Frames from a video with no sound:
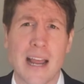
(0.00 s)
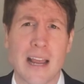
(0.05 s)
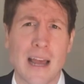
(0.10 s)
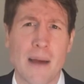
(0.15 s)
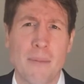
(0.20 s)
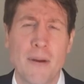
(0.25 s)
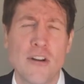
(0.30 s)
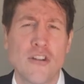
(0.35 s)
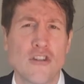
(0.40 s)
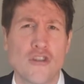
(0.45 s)
i
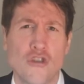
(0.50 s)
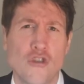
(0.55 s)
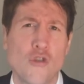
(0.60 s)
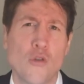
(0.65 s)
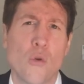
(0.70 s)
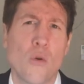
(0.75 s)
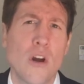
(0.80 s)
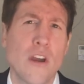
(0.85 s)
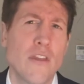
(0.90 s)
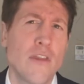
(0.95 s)
better just
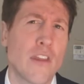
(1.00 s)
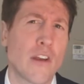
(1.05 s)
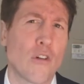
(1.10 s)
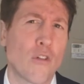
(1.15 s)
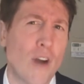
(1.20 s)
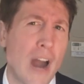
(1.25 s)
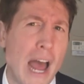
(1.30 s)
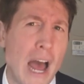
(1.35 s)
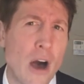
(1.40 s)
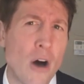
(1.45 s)
join the
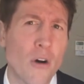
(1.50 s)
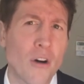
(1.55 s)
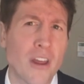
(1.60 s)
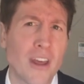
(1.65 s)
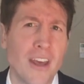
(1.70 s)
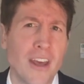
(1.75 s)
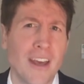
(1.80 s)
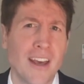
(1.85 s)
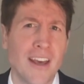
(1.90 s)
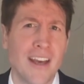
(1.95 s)
crowd
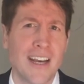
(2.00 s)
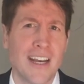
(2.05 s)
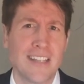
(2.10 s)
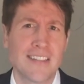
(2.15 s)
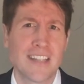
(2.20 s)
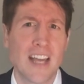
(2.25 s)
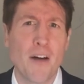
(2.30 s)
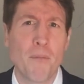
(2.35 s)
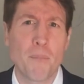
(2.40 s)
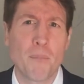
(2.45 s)

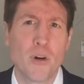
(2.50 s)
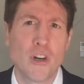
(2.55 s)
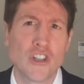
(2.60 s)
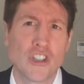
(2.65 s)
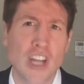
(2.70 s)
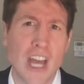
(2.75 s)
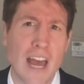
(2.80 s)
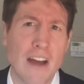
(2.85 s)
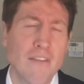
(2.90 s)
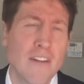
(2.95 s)
it's helped
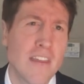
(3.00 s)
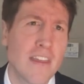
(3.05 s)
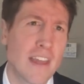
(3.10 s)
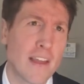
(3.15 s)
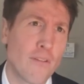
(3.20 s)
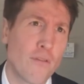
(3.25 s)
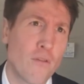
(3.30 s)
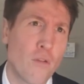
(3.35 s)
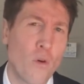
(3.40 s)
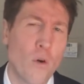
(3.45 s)
push
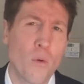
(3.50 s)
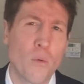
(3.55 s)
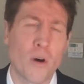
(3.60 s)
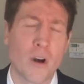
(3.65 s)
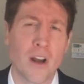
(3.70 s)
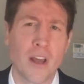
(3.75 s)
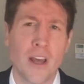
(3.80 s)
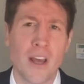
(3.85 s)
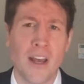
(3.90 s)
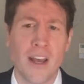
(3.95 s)
everything
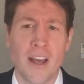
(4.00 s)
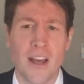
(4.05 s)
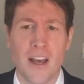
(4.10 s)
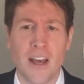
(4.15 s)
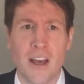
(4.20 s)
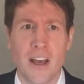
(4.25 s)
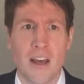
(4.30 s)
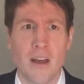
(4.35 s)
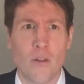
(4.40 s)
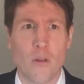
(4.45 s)
forward
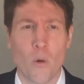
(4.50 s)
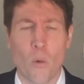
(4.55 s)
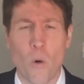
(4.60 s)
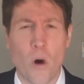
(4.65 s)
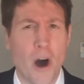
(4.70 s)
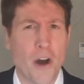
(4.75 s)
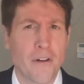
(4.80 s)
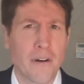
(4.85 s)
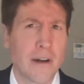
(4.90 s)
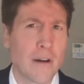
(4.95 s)
the
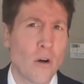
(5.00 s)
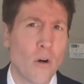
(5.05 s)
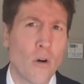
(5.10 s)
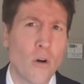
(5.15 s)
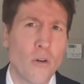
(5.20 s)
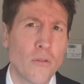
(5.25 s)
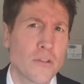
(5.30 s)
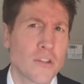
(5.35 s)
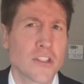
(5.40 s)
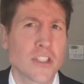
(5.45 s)
watering
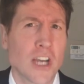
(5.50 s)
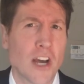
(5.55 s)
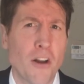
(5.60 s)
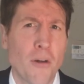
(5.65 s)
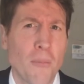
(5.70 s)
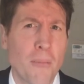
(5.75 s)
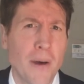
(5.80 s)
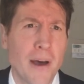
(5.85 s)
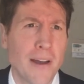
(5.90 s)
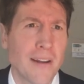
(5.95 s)
hole for
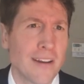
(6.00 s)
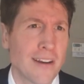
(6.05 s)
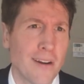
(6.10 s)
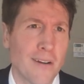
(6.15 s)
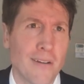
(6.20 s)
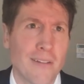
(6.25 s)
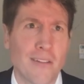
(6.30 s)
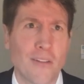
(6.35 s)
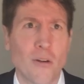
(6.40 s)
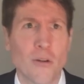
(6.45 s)
scuttlebutt you
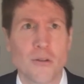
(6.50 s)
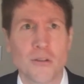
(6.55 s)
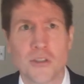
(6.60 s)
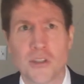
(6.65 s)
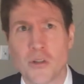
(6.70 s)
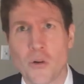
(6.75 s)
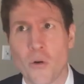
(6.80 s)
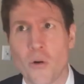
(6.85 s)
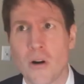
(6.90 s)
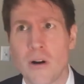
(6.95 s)
know local
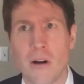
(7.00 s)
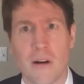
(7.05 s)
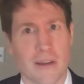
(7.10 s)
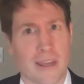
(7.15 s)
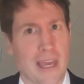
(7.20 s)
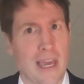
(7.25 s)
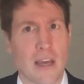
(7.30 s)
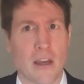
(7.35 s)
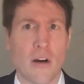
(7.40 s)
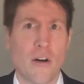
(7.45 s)
store uh,
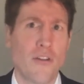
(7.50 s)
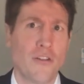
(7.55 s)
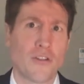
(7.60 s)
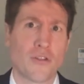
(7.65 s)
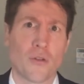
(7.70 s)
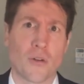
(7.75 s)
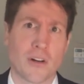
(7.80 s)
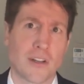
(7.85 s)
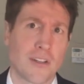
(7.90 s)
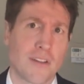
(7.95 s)
can't go to the
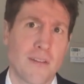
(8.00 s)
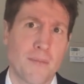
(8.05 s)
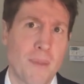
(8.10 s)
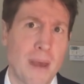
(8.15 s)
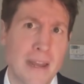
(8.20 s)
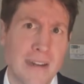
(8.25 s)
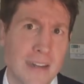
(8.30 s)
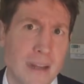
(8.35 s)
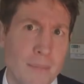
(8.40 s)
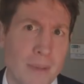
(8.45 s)
store because of the
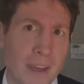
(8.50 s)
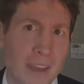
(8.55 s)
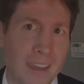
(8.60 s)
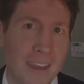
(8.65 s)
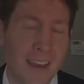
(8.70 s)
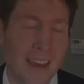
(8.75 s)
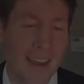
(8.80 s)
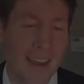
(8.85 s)
pandemic